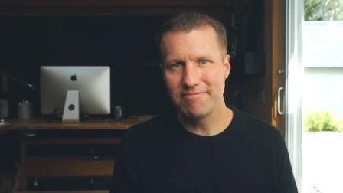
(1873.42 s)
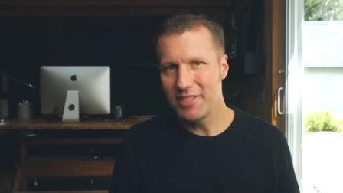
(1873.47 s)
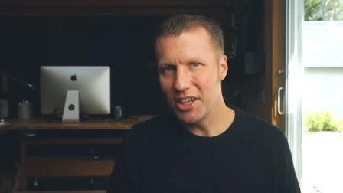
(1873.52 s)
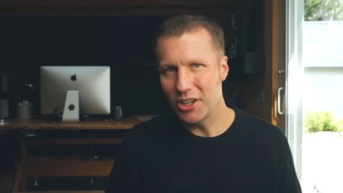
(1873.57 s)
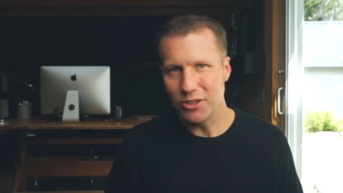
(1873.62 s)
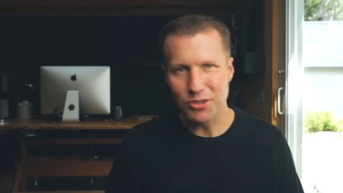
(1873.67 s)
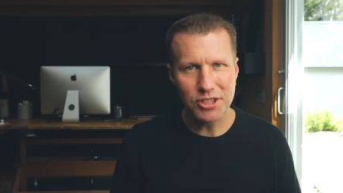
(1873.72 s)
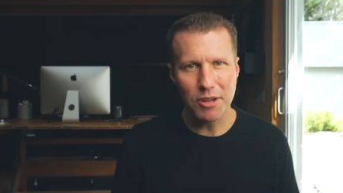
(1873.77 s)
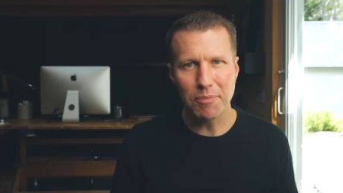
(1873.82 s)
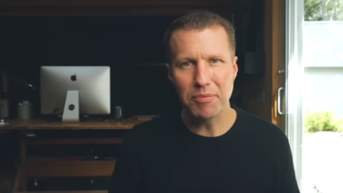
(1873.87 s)
you
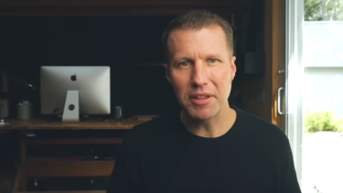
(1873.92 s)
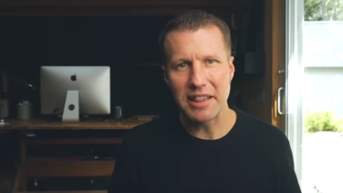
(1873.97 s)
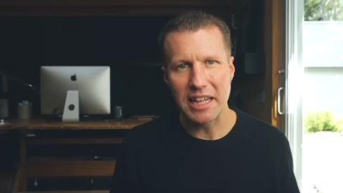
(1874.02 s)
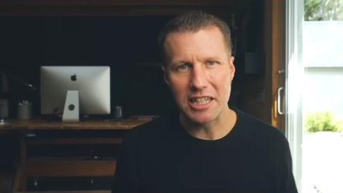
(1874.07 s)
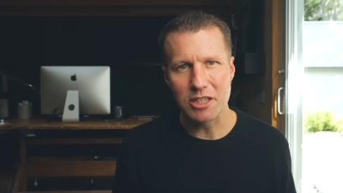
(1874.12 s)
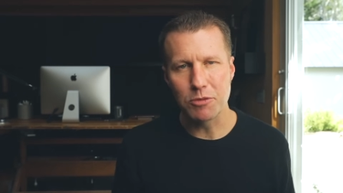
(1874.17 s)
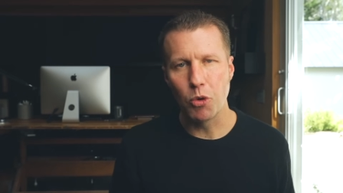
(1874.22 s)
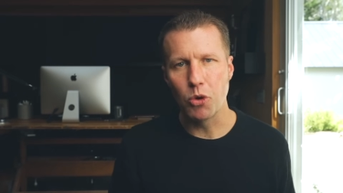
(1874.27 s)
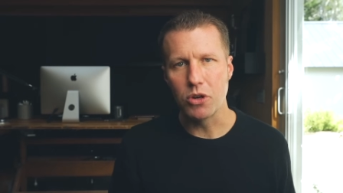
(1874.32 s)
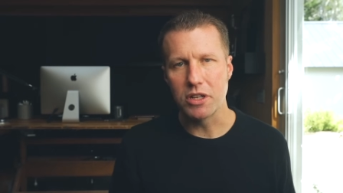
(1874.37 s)
know, something
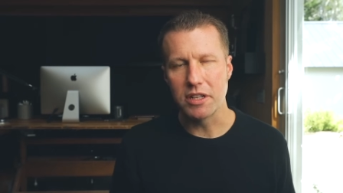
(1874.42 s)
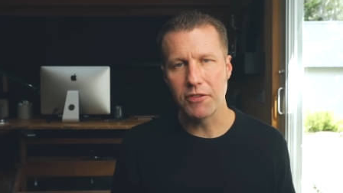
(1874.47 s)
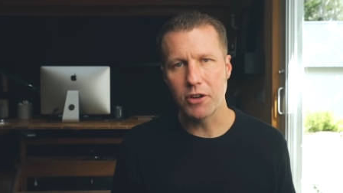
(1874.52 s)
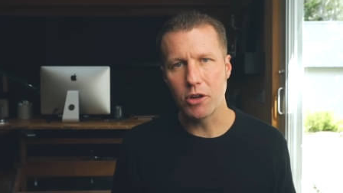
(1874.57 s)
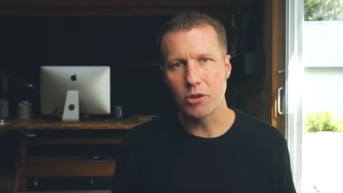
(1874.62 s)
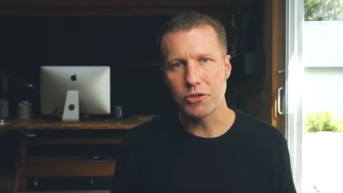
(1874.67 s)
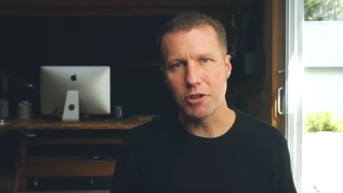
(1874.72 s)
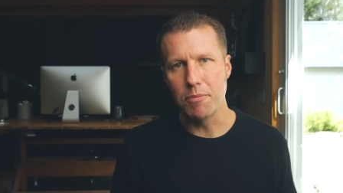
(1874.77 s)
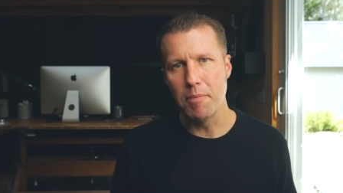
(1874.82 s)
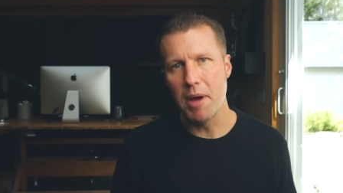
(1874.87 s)
that's more
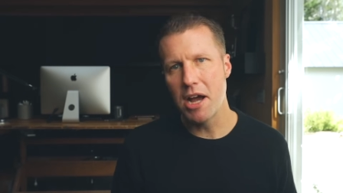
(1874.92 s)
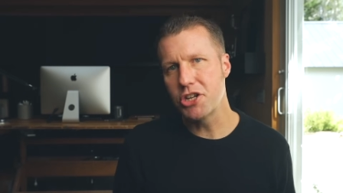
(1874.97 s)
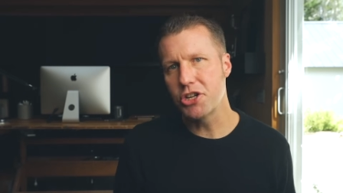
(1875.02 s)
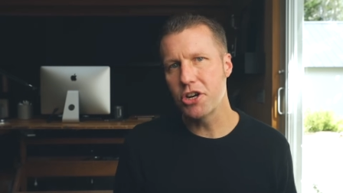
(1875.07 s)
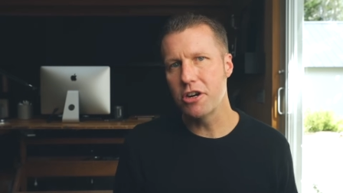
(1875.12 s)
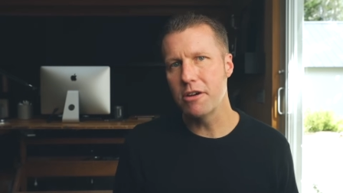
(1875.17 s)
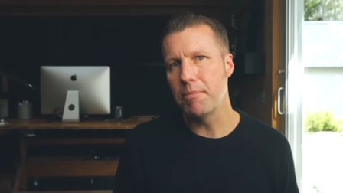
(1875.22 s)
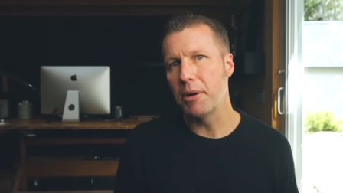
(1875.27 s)
difficult to measure,